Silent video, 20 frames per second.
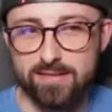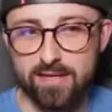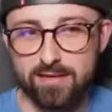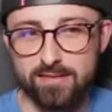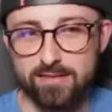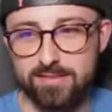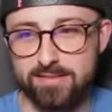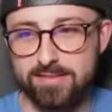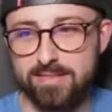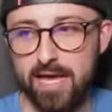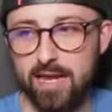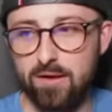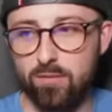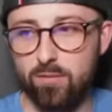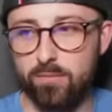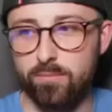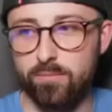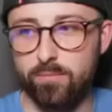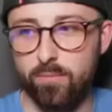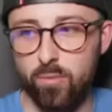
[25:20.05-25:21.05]
think that
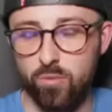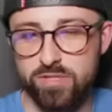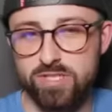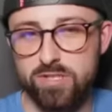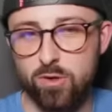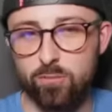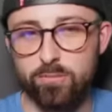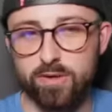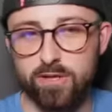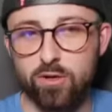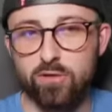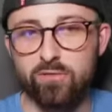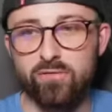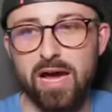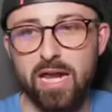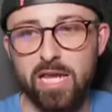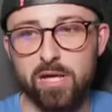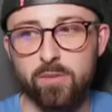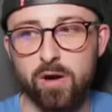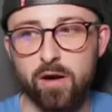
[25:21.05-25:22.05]
Salah will still be good
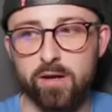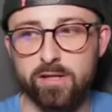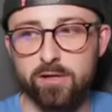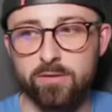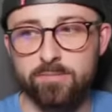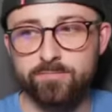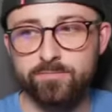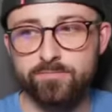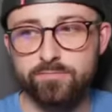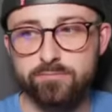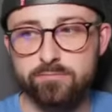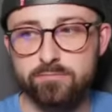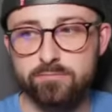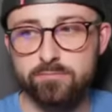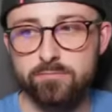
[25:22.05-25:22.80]
value early on.